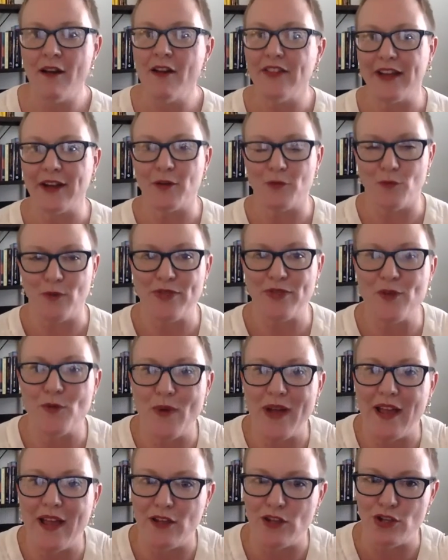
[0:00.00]
like with the
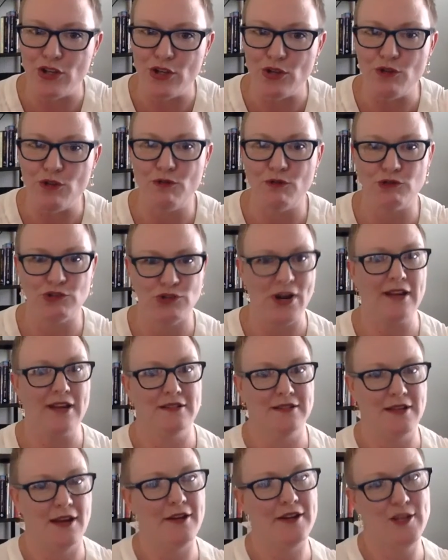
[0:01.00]
way you try to
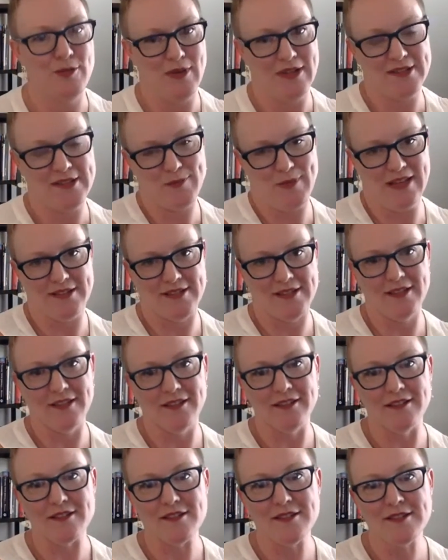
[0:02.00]
document
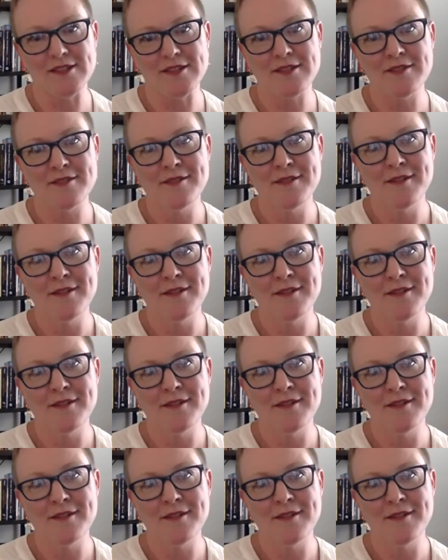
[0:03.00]
spaces?